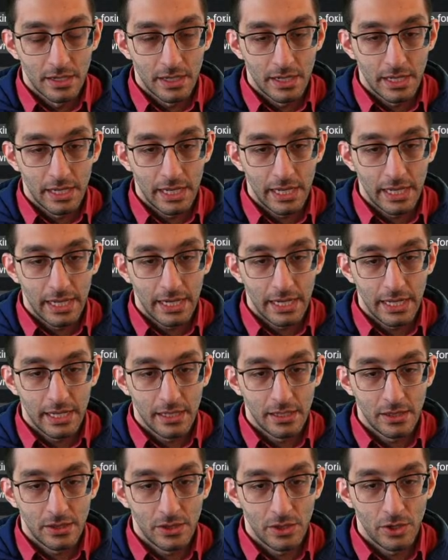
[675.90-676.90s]
at a
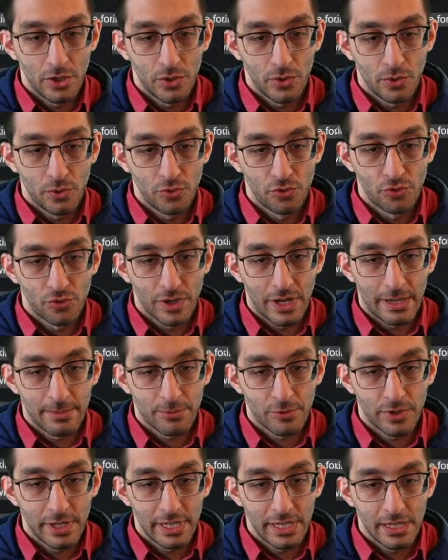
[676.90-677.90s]
low drop
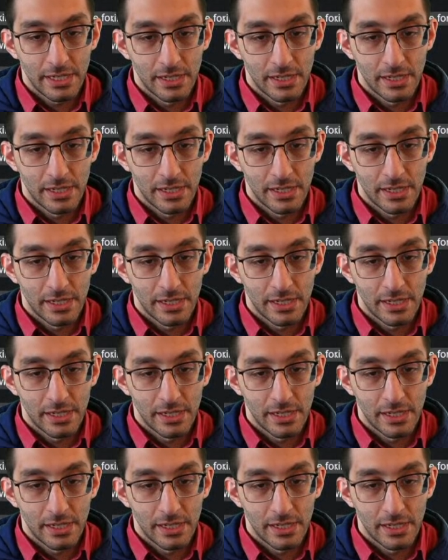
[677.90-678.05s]
rate.